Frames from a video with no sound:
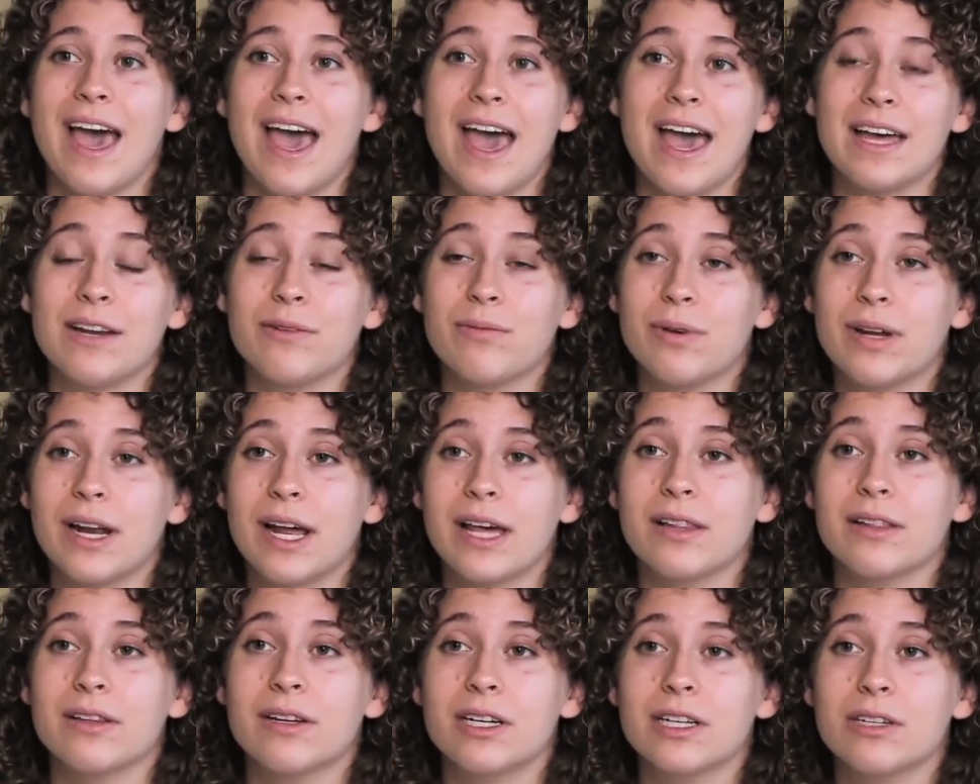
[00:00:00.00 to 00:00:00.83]
And what
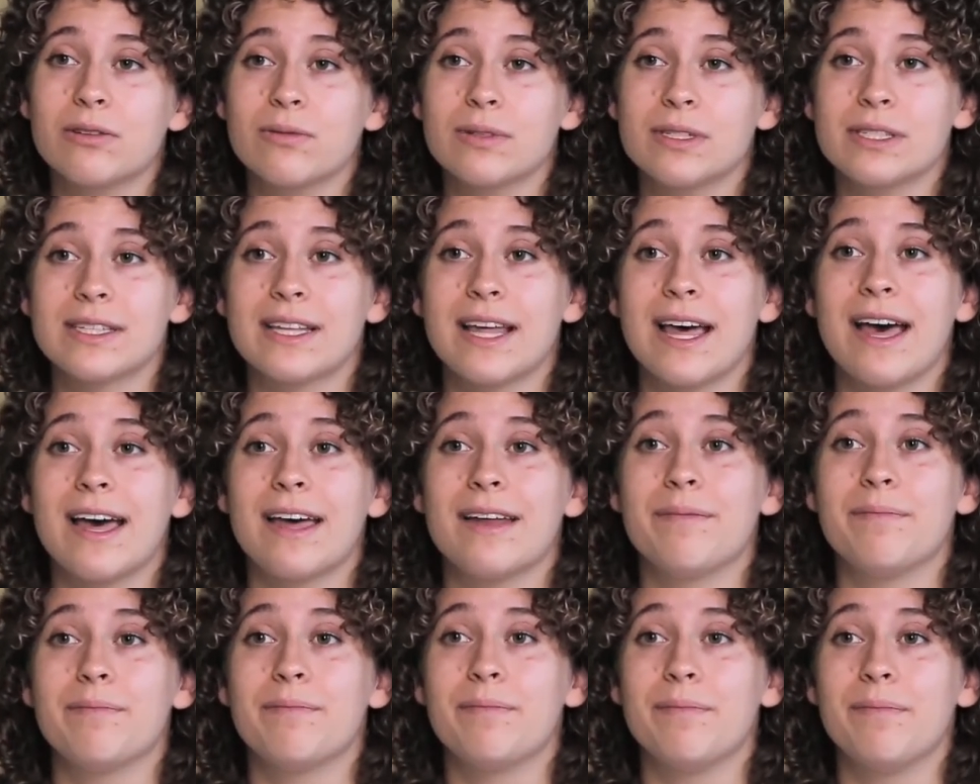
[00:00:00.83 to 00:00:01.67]
I learned was
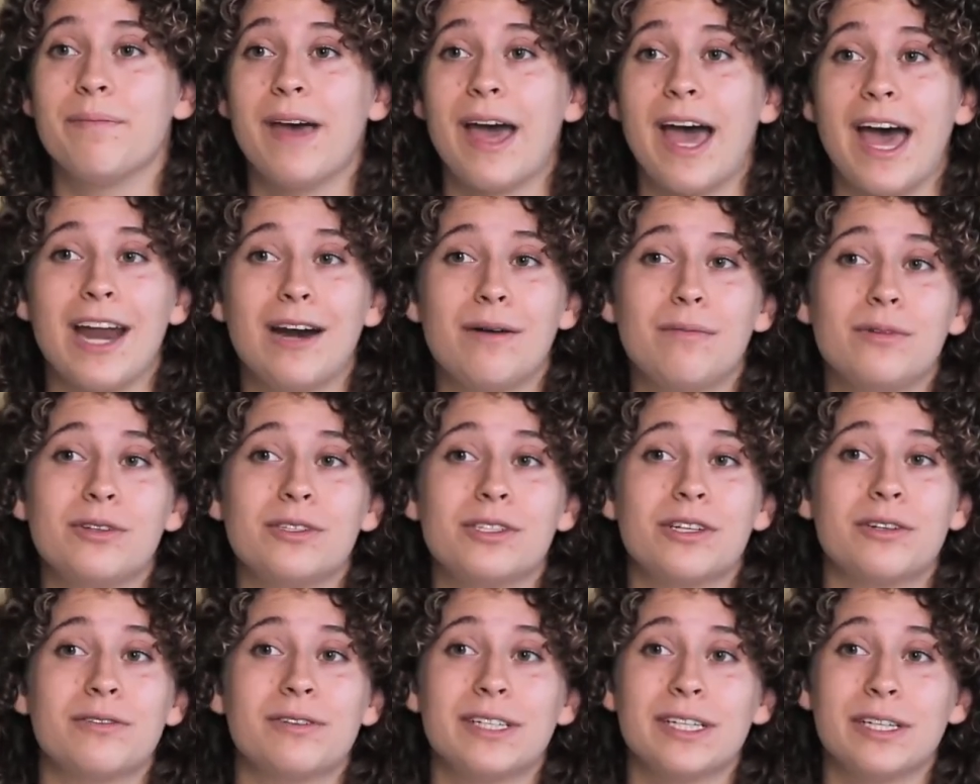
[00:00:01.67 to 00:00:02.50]
that
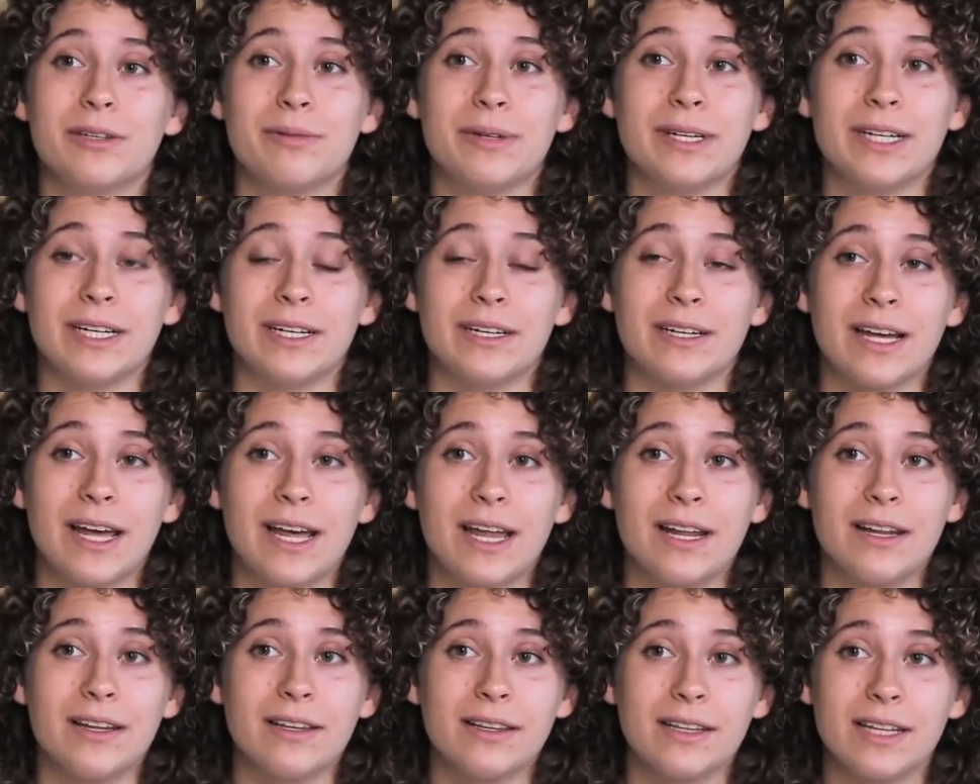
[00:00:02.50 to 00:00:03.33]
animals are really weird
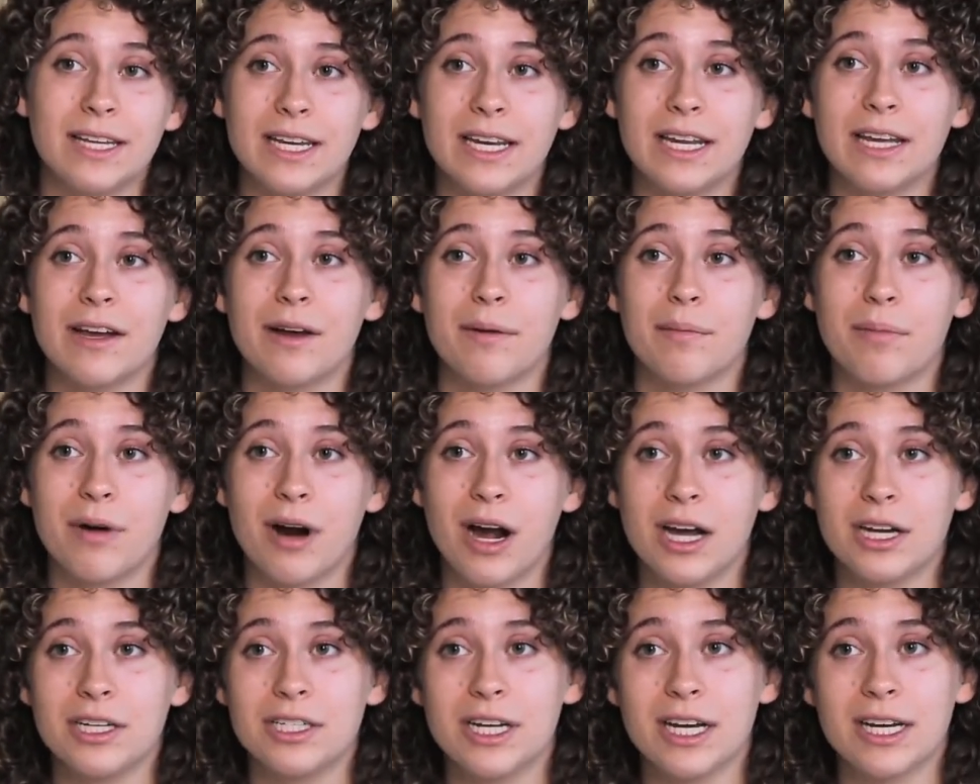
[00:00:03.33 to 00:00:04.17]
and leading a
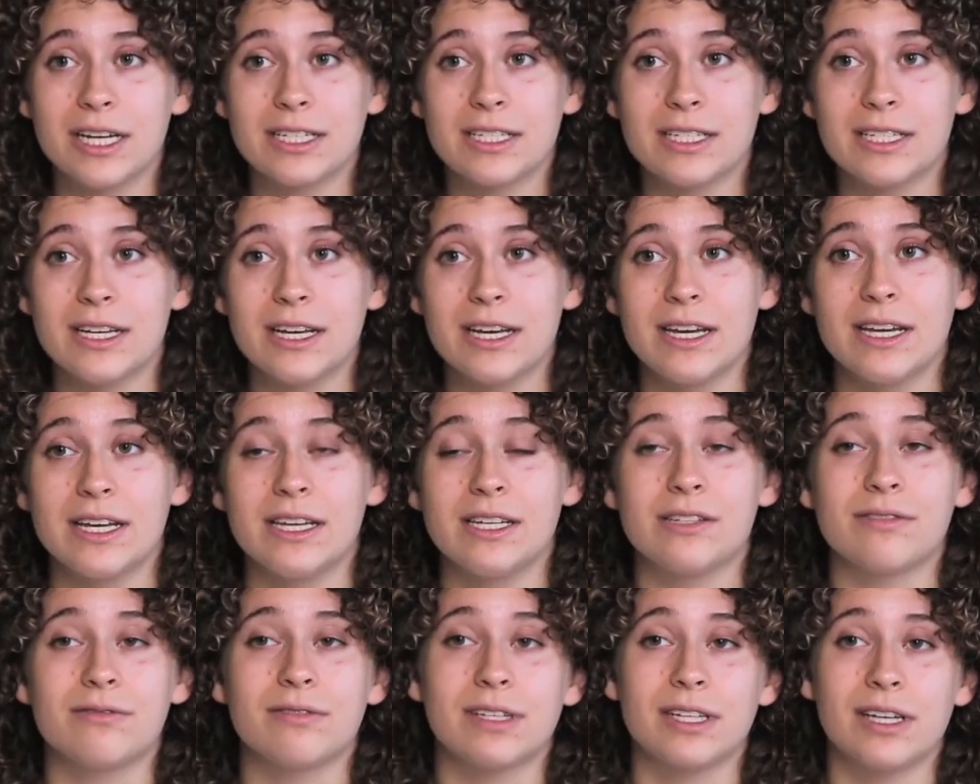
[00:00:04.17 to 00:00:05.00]
project
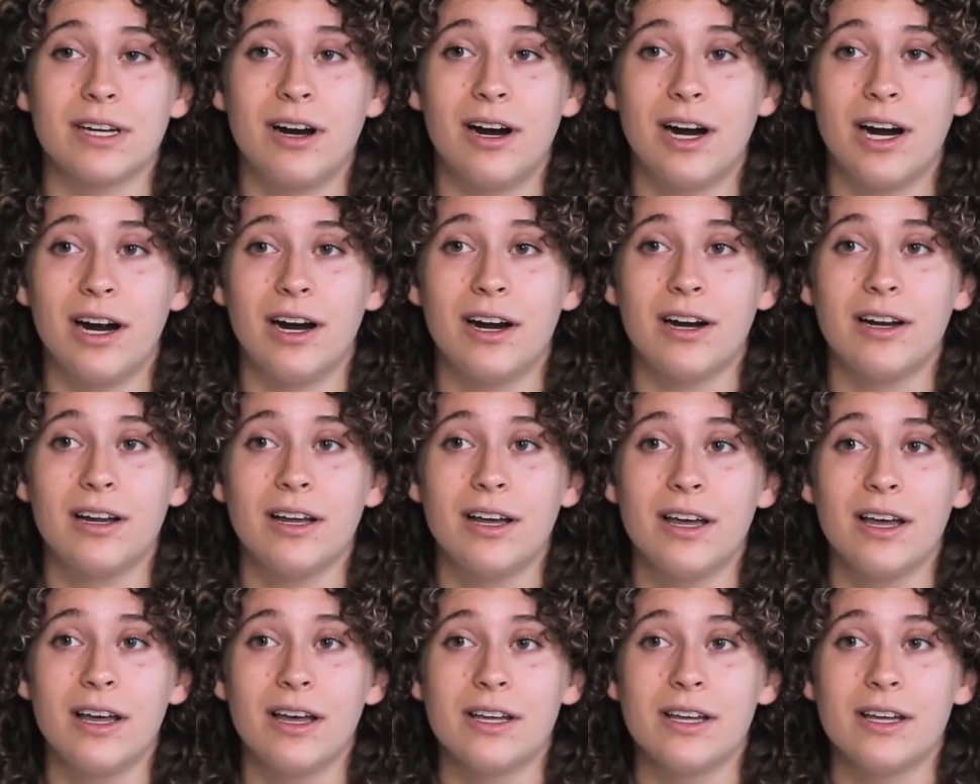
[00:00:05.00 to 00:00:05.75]
is really hard.